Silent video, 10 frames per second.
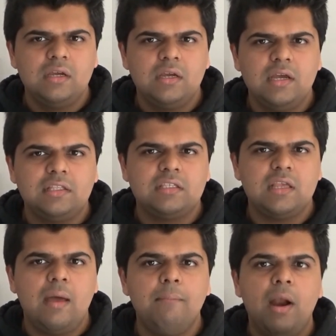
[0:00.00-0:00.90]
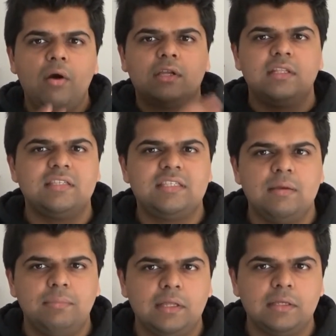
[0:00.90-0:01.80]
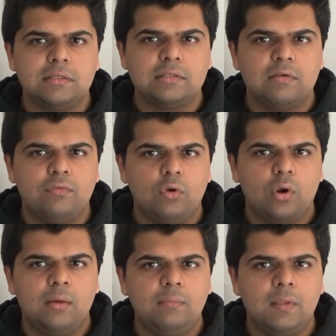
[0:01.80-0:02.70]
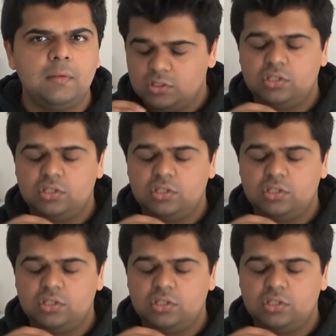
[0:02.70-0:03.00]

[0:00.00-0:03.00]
its American siblings, if you know what I mean.